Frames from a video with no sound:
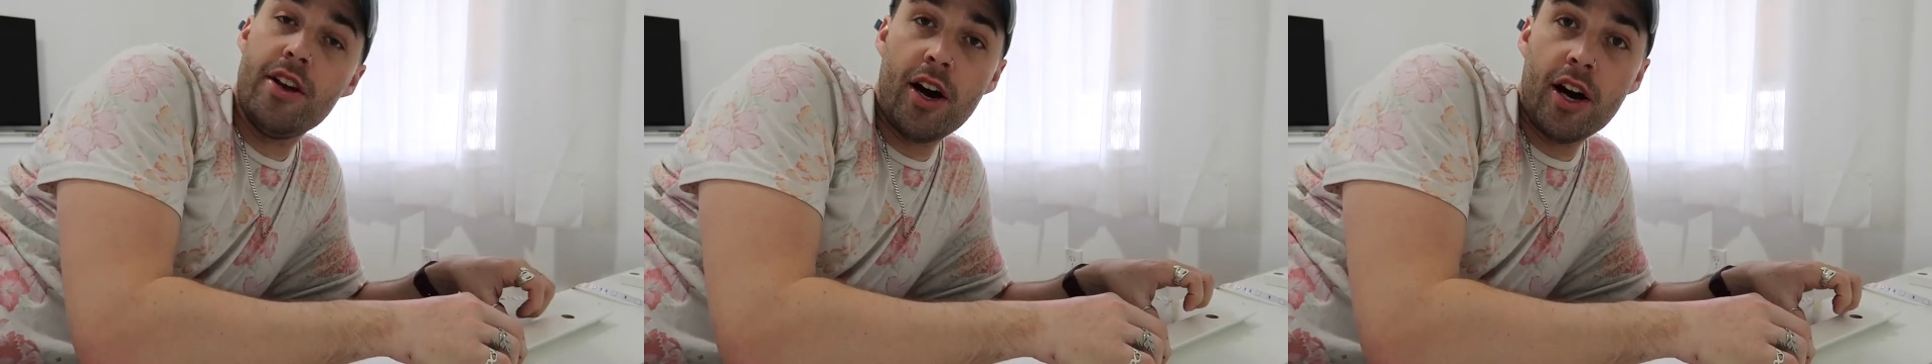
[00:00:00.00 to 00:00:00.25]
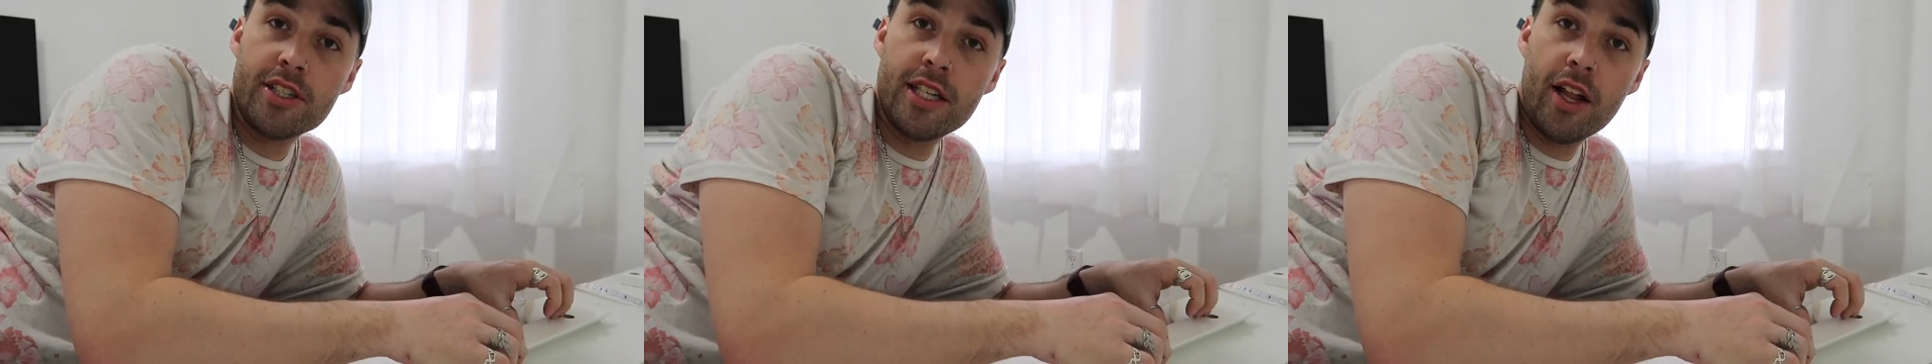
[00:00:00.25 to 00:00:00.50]

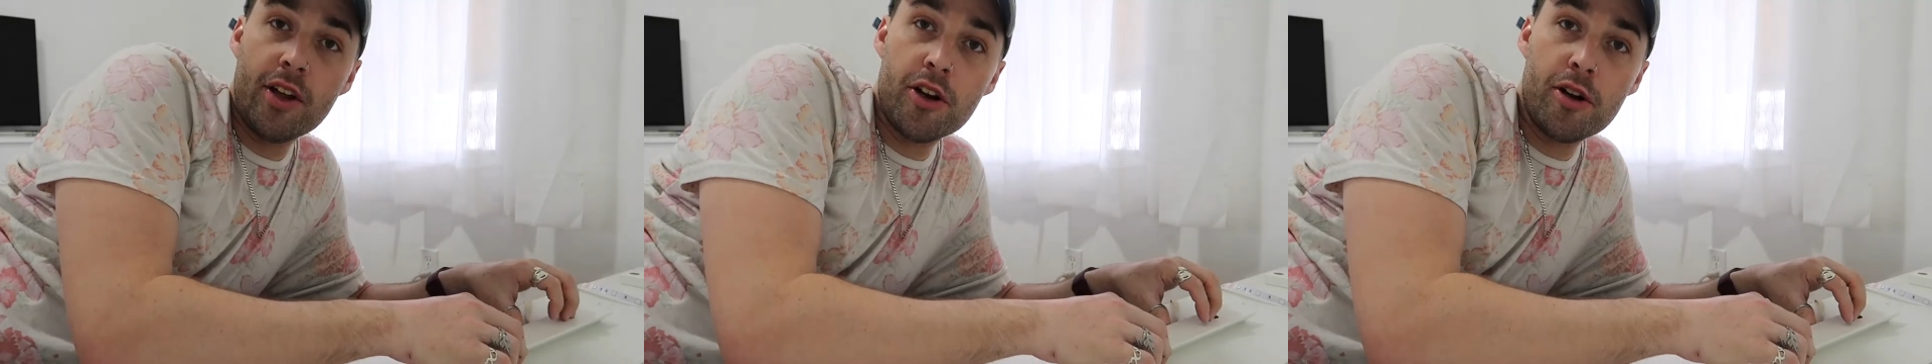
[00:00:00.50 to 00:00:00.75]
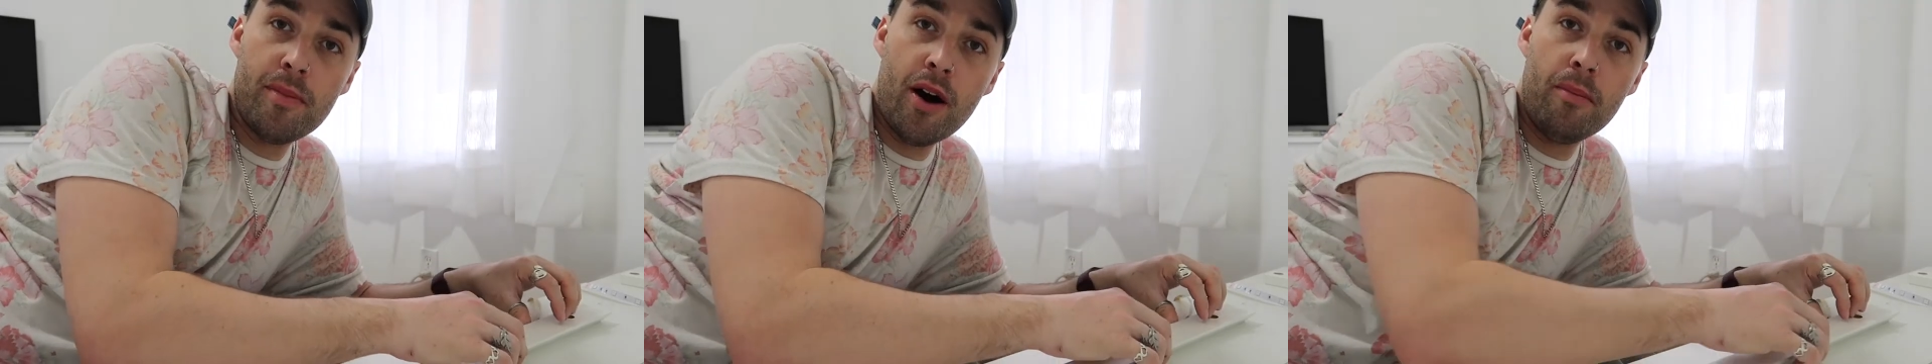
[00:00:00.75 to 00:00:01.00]
not tell
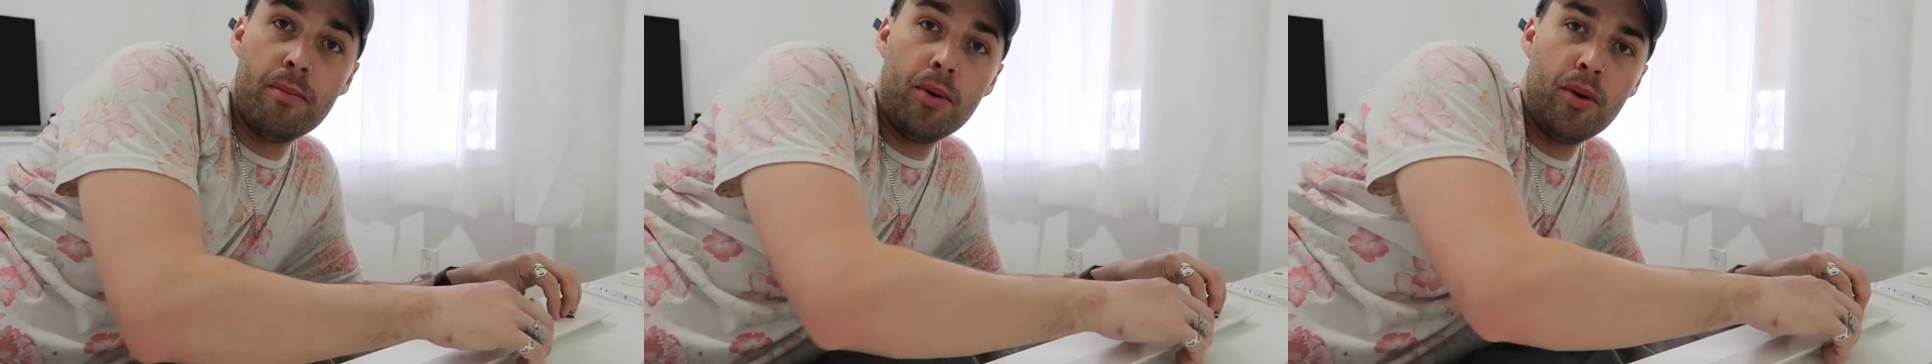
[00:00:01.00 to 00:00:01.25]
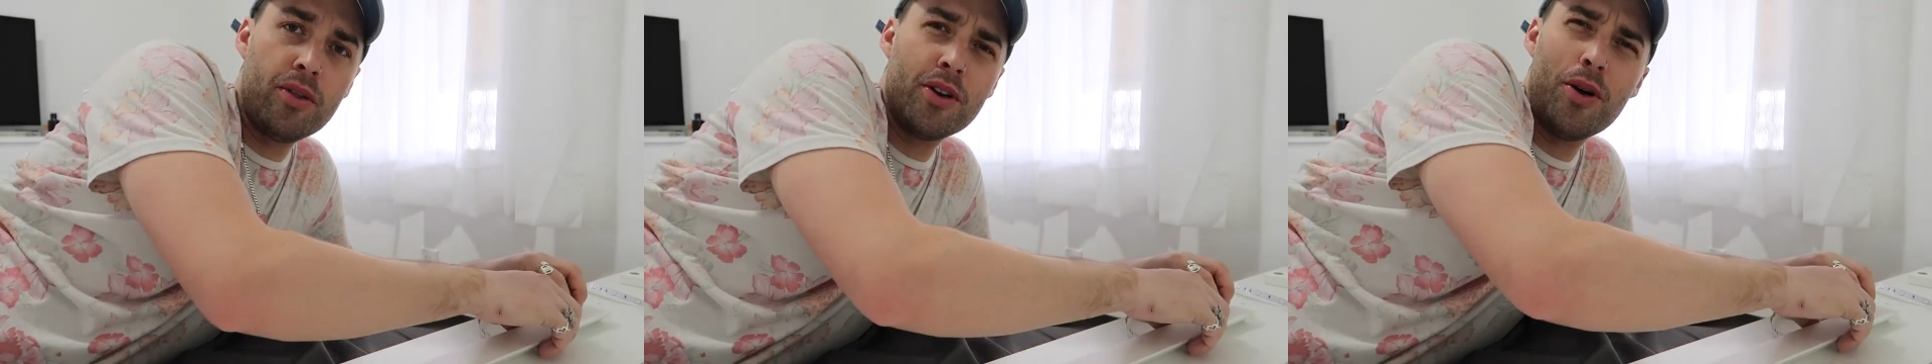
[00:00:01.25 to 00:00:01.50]
her about
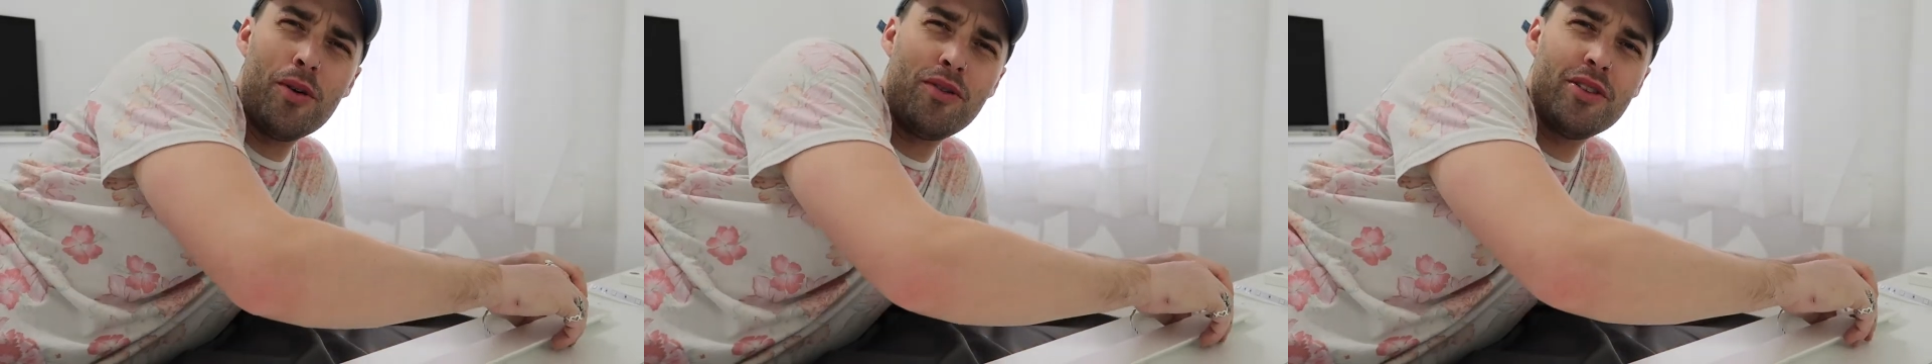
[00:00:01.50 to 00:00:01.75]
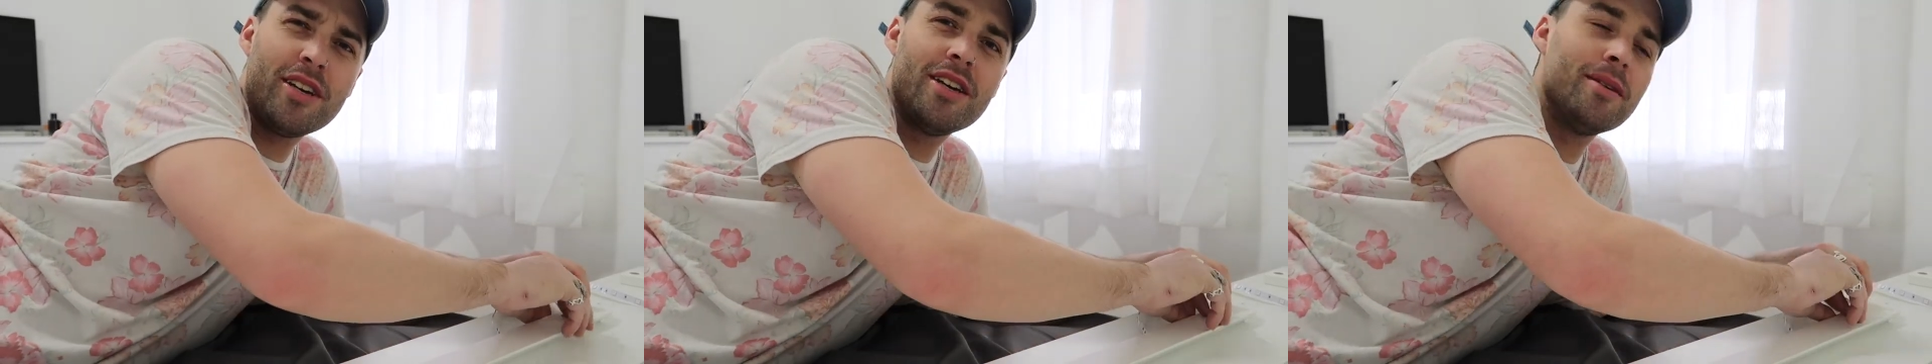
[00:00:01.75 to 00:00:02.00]
both and
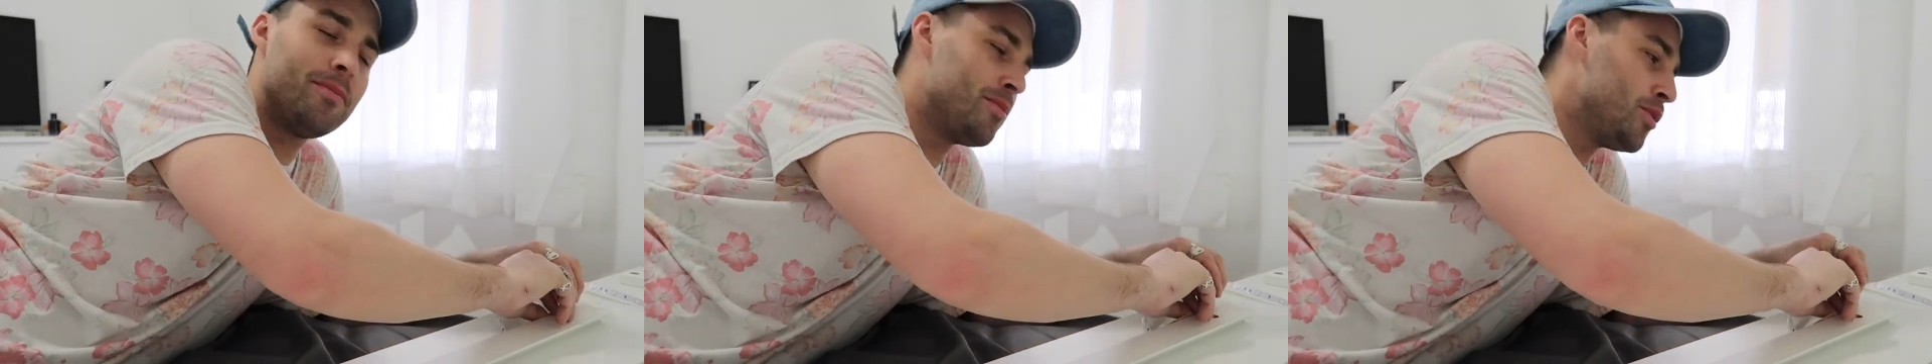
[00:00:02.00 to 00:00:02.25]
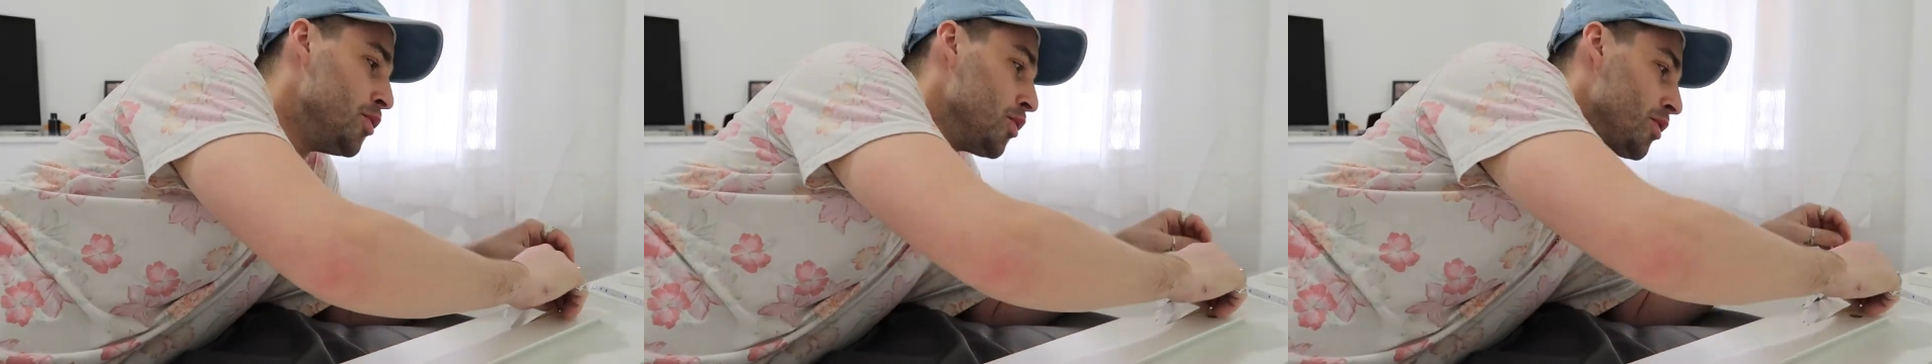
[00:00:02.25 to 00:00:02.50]
hopefully get a
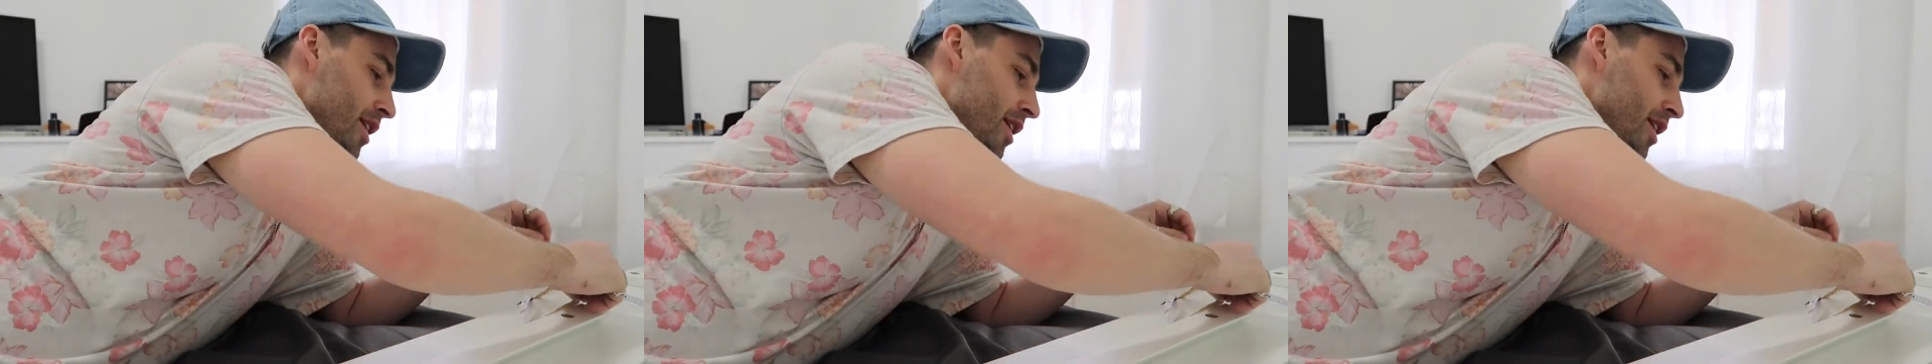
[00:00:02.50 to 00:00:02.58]
cool